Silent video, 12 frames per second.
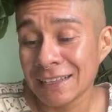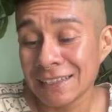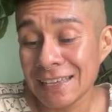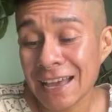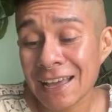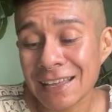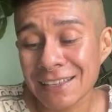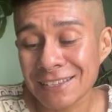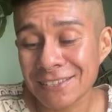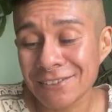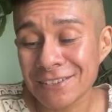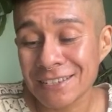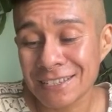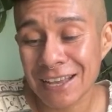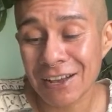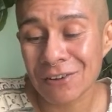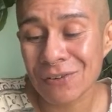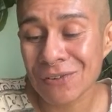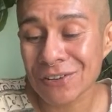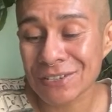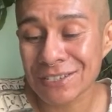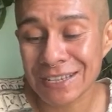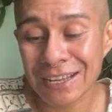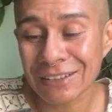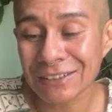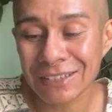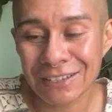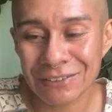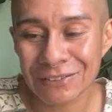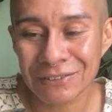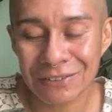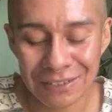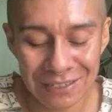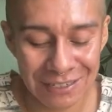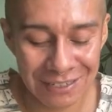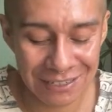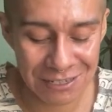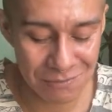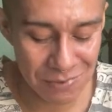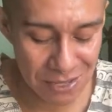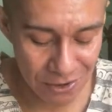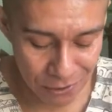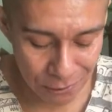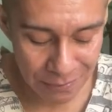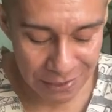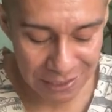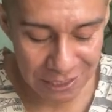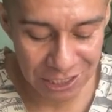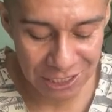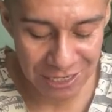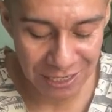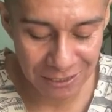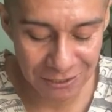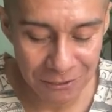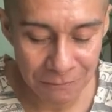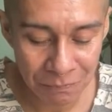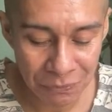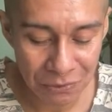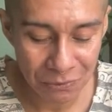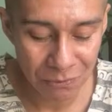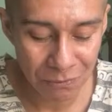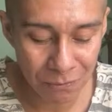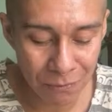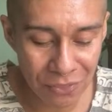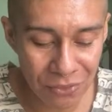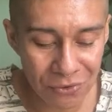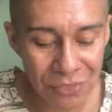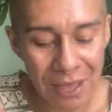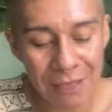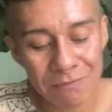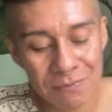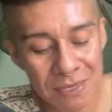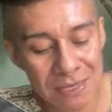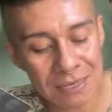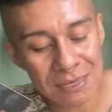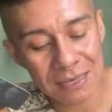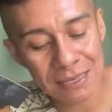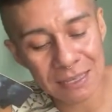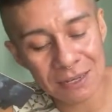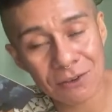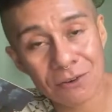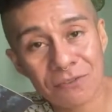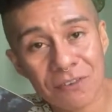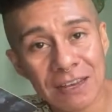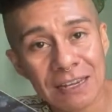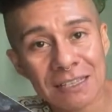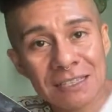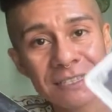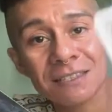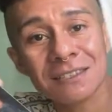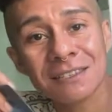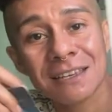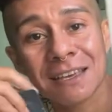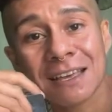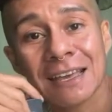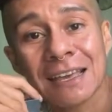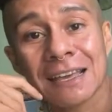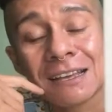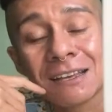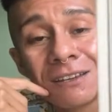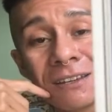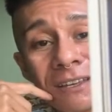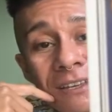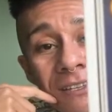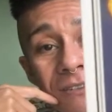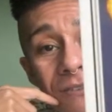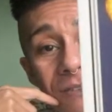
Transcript: Yeah, so this Tower is telling you to be open to change, whether that be in your finances and you